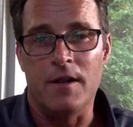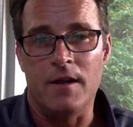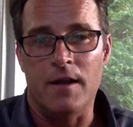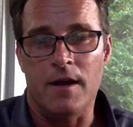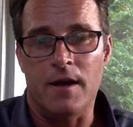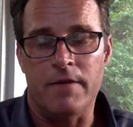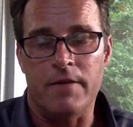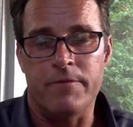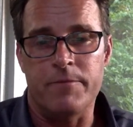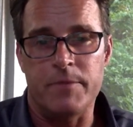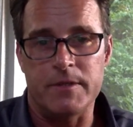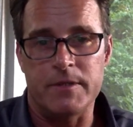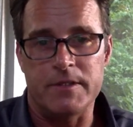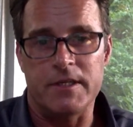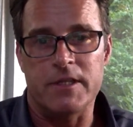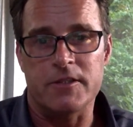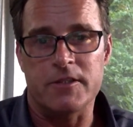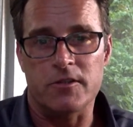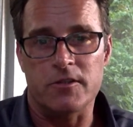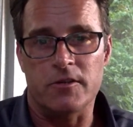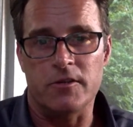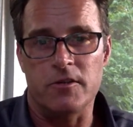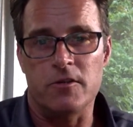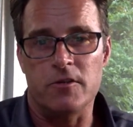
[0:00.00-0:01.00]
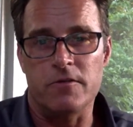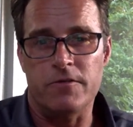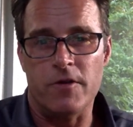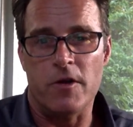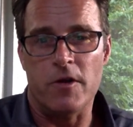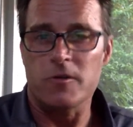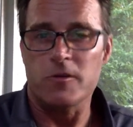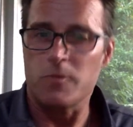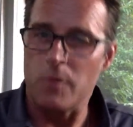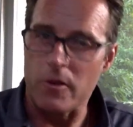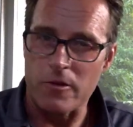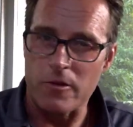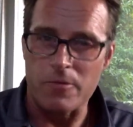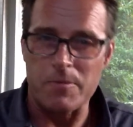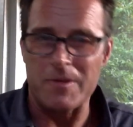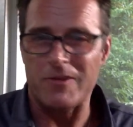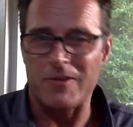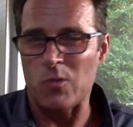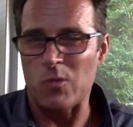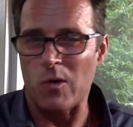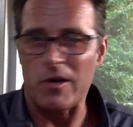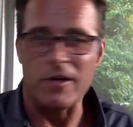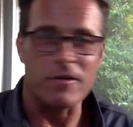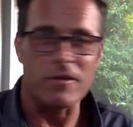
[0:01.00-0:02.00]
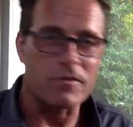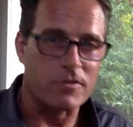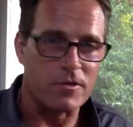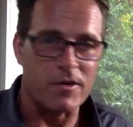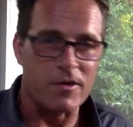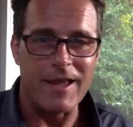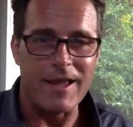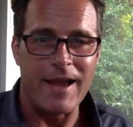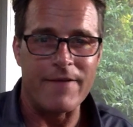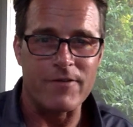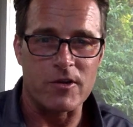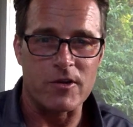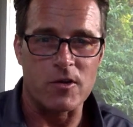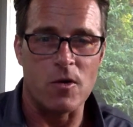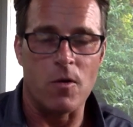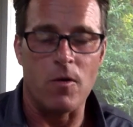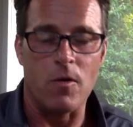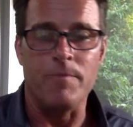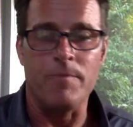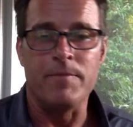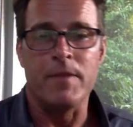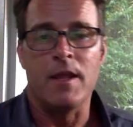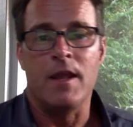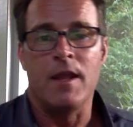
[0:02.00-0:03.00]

of potential new folks, whether it be 20 or 30. Have a goal.